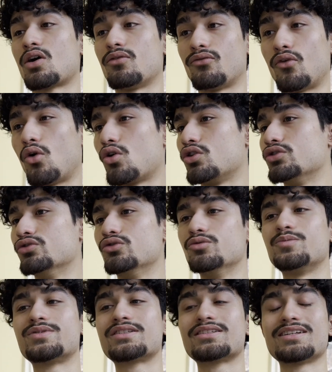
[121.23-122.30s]
for
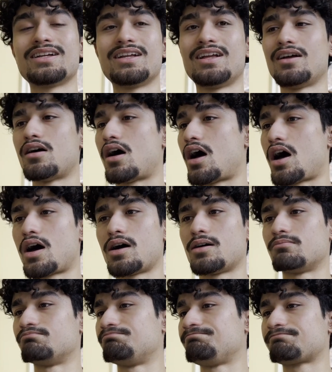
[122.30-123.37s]
loops,
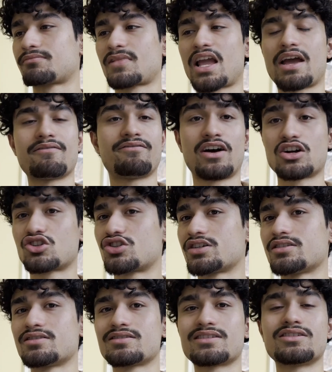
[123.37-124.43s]

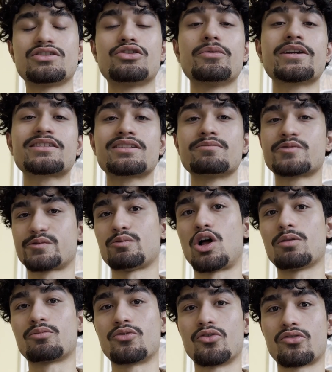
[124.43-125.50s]
functions, and doing some
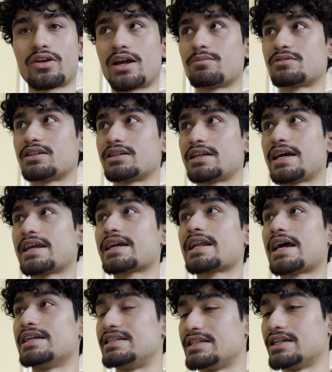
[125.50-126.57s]
small programs and getting an
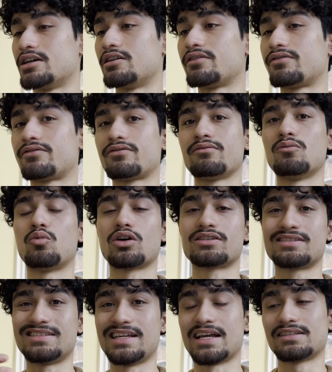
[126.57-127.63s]
idea of what
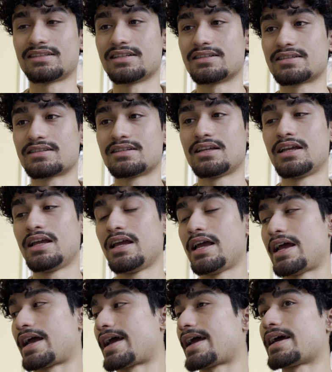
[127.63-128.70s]
CS is.
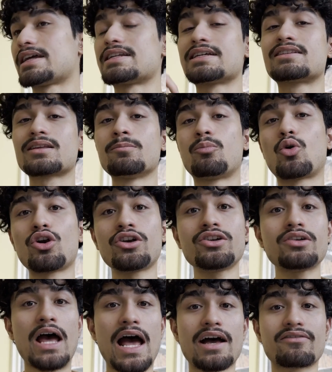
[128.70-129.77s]
And it's important
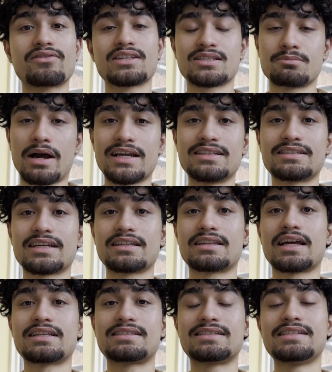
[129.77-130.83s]
to have this mindset
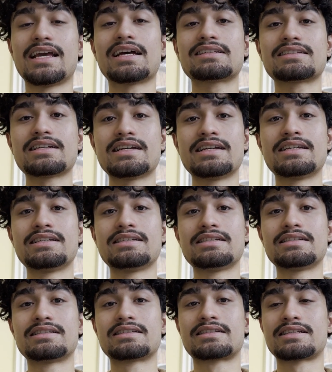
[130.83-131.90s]
that CS
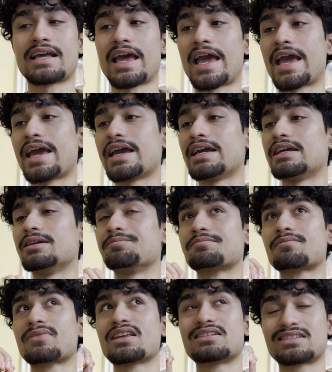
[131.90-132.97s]
is a
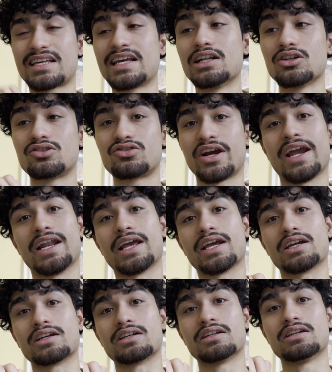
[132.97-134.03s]
skill
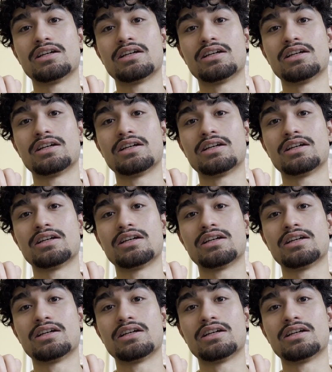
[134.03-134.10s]
training